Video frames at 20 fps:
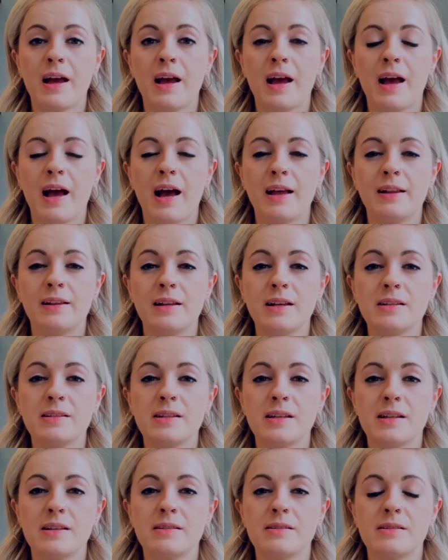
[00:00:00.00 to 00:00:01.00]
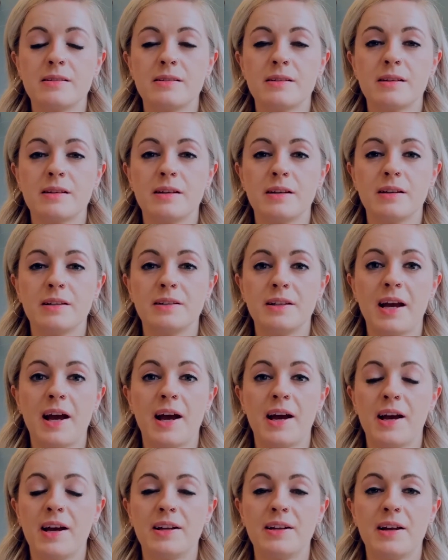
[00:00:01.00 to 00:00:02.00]
And this is,
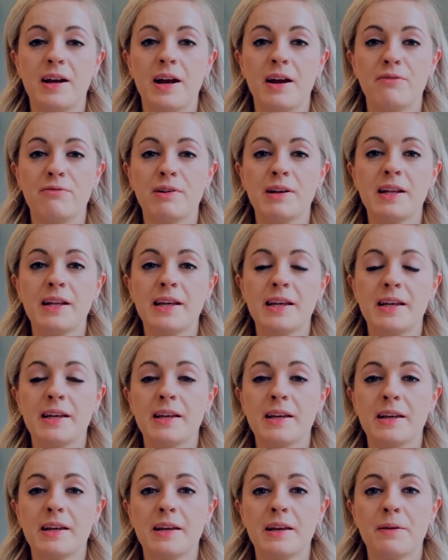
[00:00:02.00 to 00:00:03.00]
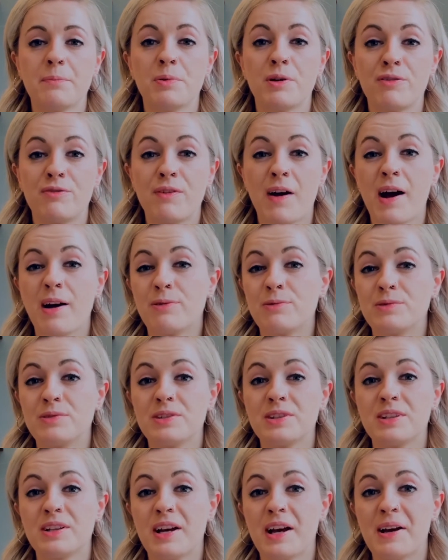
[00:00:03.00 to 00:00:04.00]
yeah, a really profound
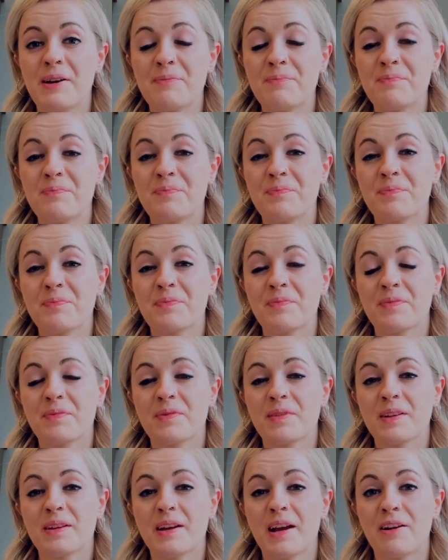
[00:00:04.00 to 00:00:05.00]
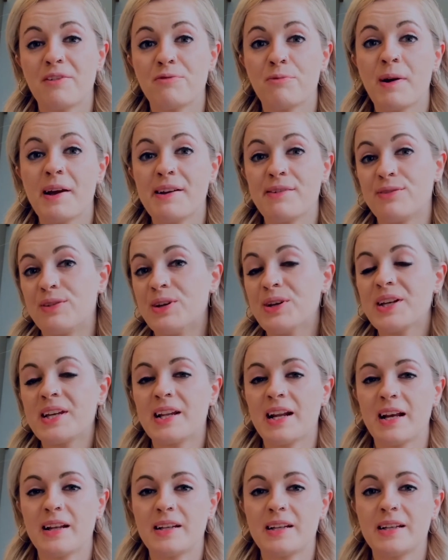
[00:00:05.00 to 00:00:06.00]
kind of way of looking
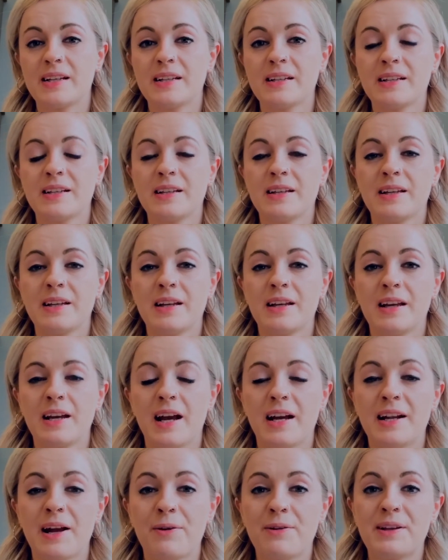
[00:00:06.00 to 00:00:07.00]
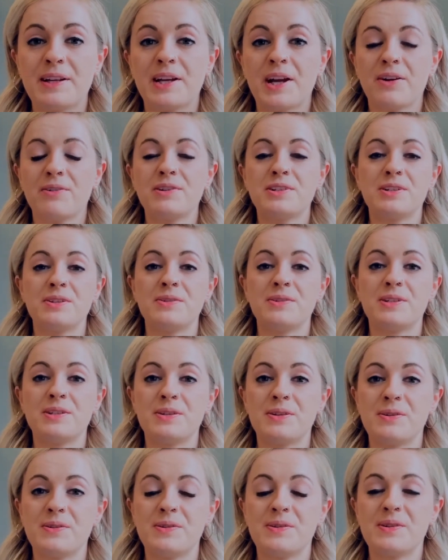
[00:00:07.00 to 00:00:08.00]
at it. And I would encourage you
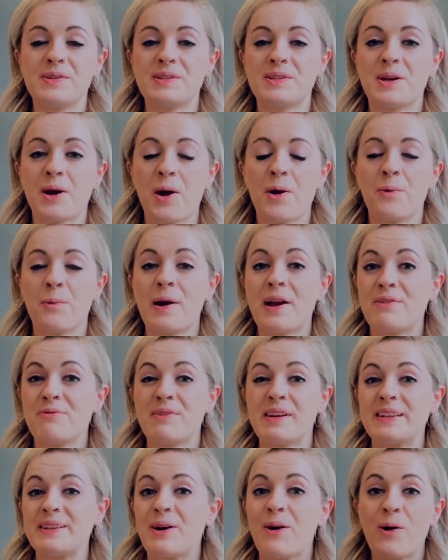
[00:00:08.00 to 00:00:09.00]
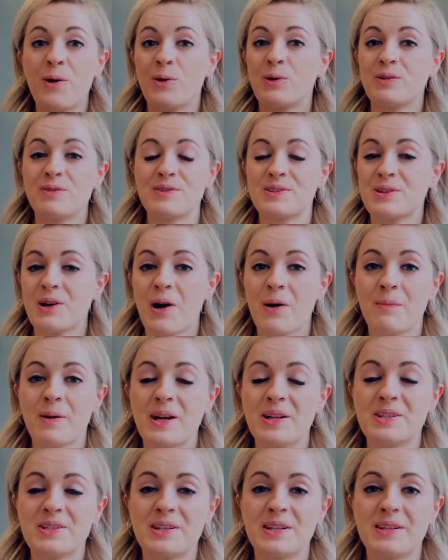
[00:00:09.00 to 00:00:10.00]
to go away and read the whole of Psalm
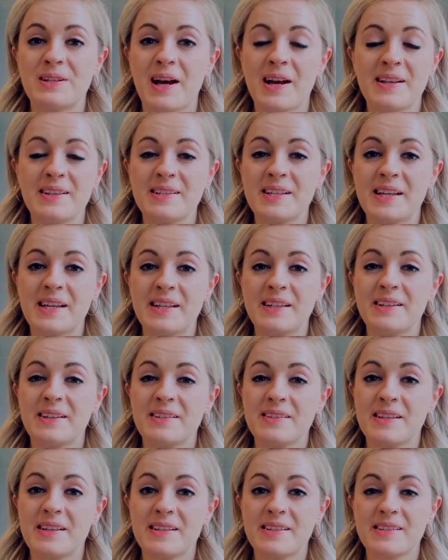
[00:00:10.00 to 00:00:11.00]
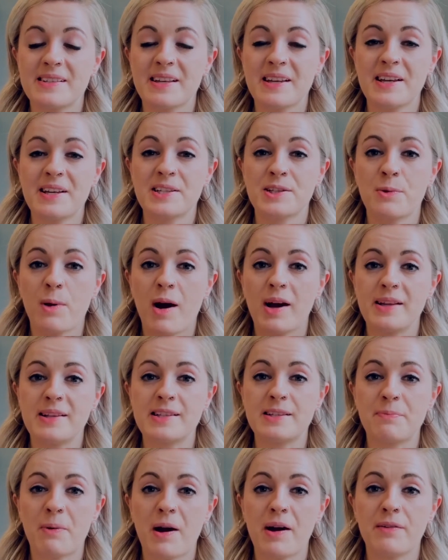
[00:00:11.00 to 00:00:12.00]
119, because it's quite
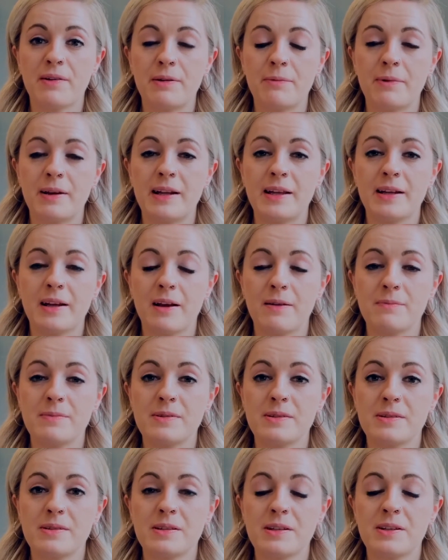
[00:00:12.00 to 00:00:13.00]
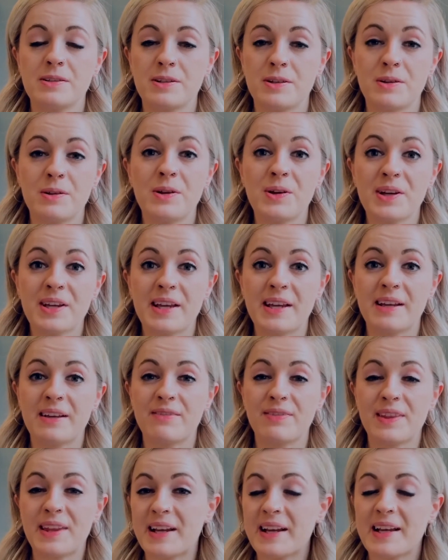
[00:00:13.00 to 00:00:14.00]
inspiring when it comes to looking
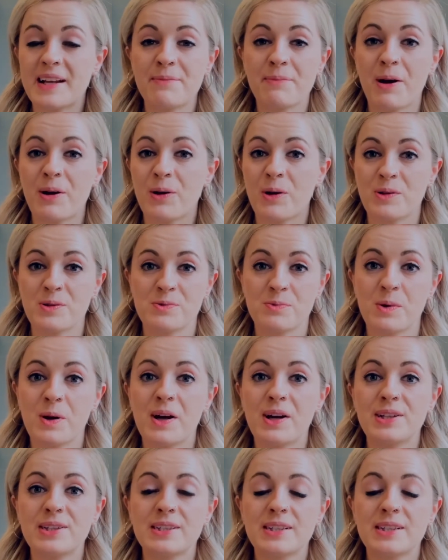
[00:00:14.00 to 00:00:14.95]
and thinking about God's word.